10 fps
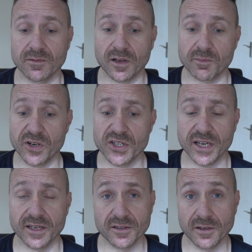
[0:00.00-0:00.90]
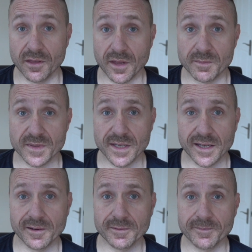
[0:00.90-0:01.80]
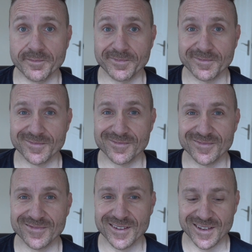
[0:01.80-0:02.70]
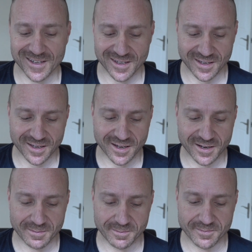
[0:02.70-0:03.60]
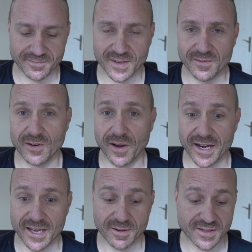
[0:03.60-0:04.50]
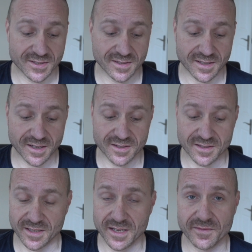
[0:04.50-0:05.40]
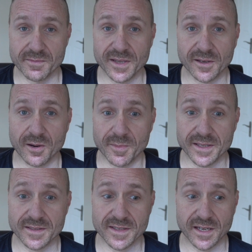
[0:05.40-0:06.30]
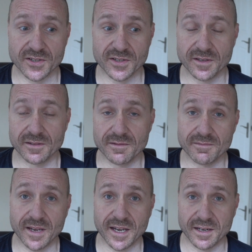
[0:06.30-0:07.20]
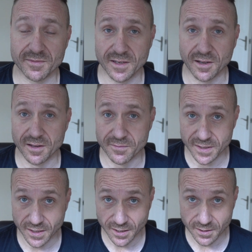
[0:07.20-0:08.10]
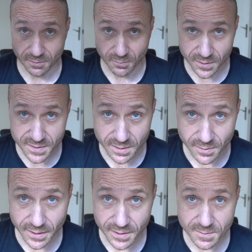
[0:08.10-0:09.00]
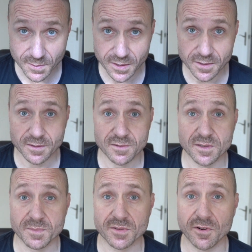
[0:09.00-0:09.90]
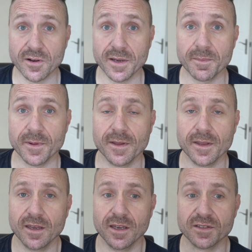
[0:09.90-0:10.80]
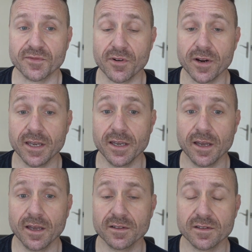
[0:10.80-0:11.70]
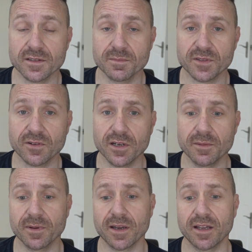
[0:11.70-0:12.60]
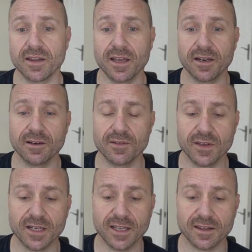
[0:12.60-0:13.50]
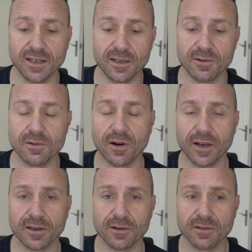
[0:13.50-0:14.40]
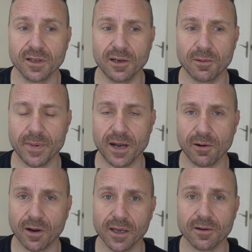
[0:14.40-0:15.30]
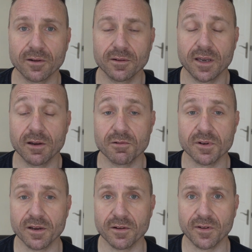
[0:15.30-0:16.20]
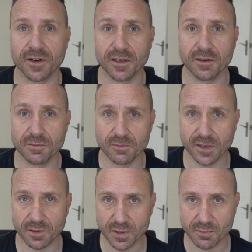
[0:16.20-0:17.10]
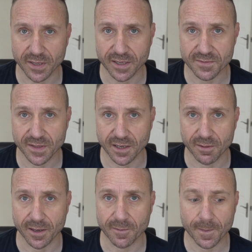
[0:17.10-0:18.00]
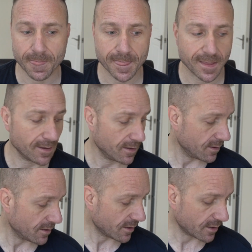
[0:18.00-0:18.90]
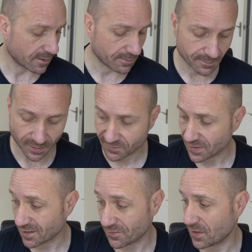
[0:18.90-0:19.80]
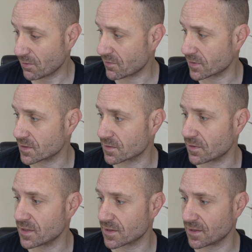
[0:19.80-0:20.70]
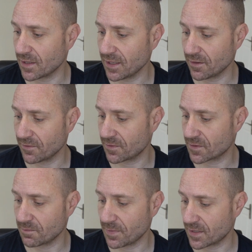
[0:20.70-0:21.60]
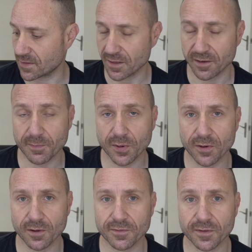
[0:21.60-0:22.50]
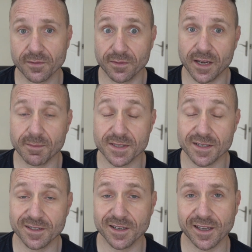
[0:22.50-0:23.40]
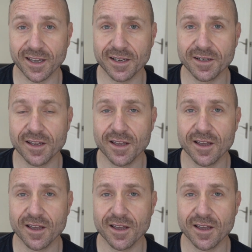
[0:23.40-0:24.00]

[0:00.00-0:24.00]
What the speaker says: I'd appreciate 2 thumbs down. If you've got any questions though, just leave them in the comments section. And if you like the video and want to see my next one, subscribe. It's free to subscribe. And then if you click the little icon, the little bell icon, it will notify you when I put my next video out. I've done a few others recently of some bits that I've bought off of Amazon again.